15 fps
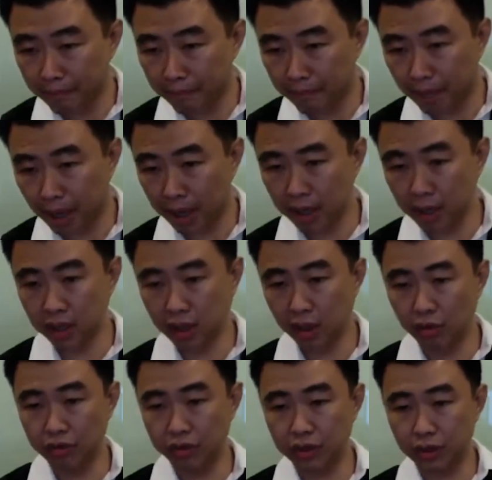by
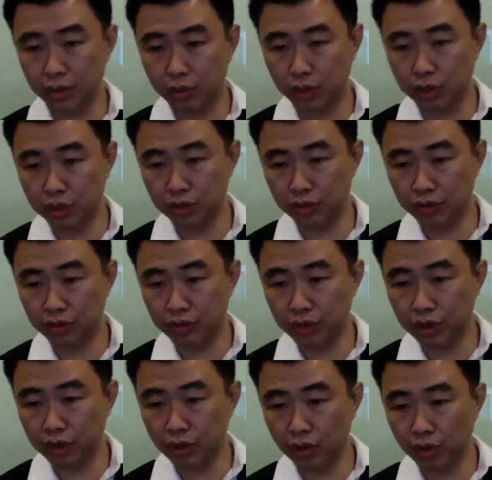hurting officer. Which
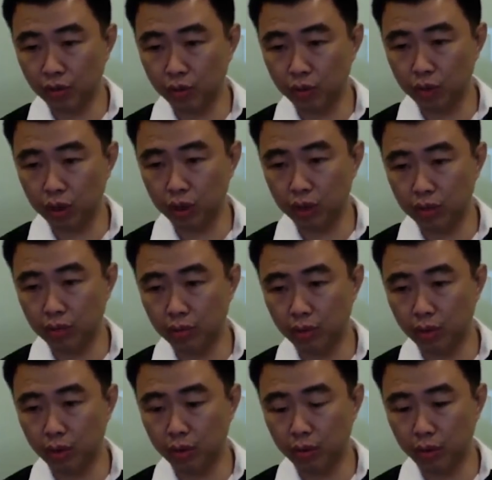field of work
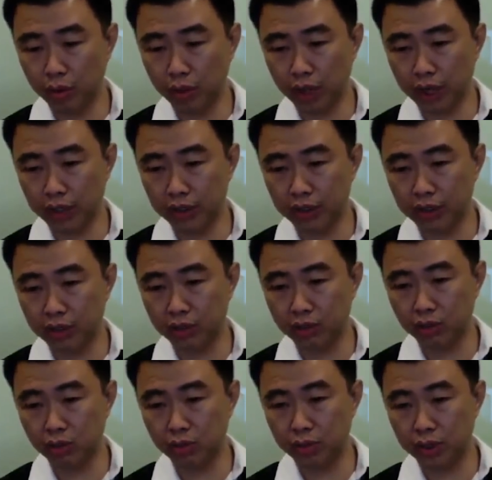more
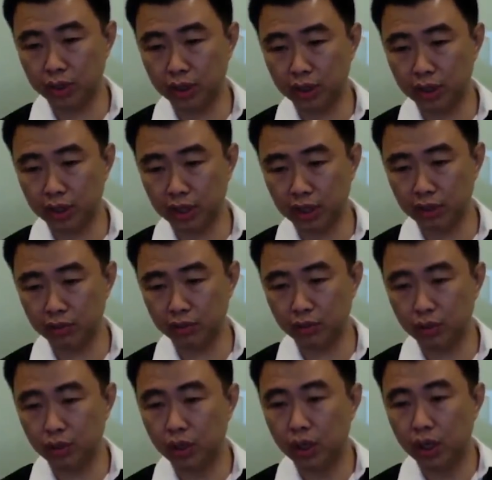potential to be
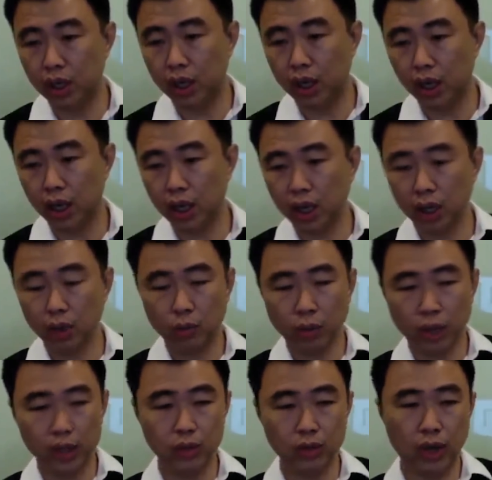successful?
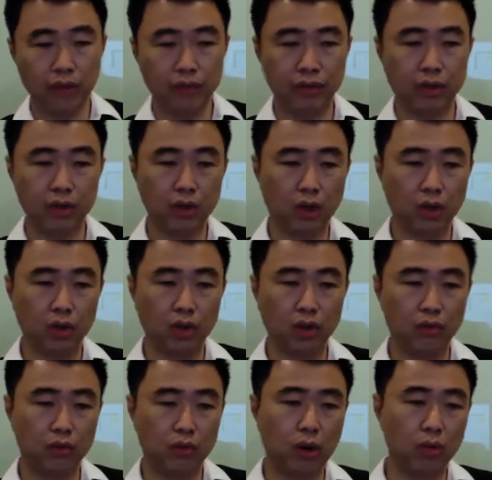When you have a lot
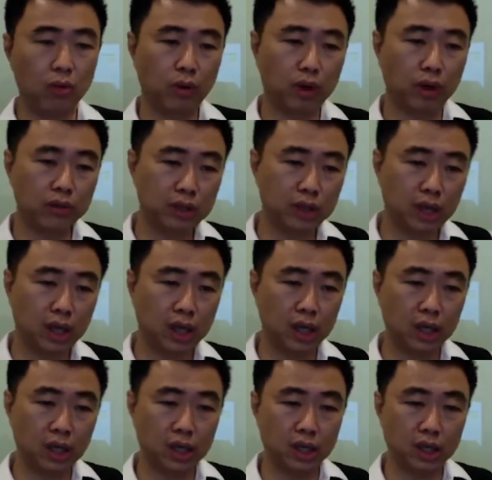of Rockwell
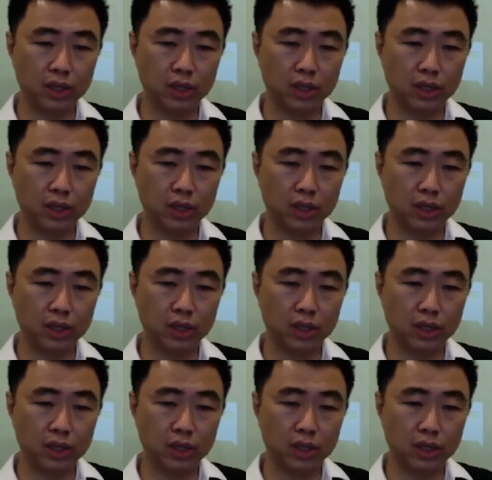star,